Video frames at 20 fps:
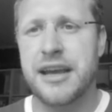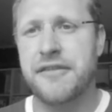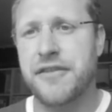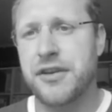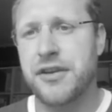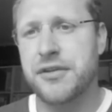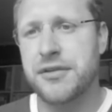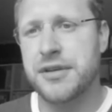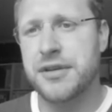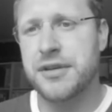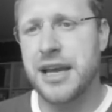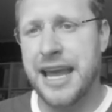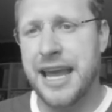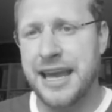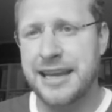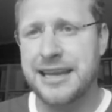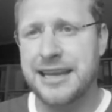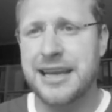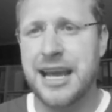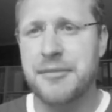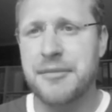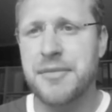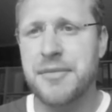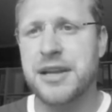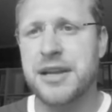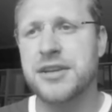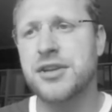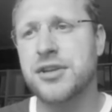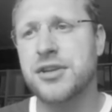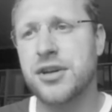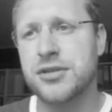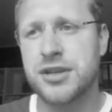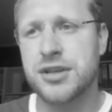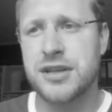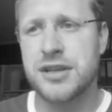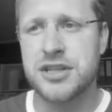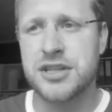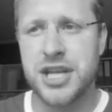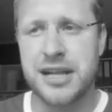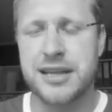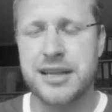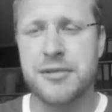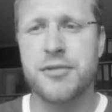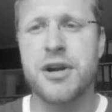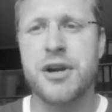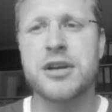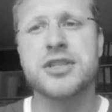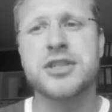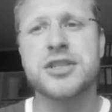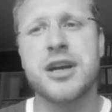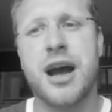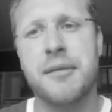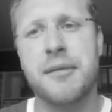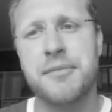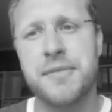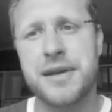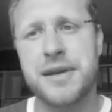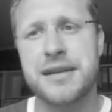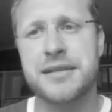you're handicapped and you go to the sheltered workshop,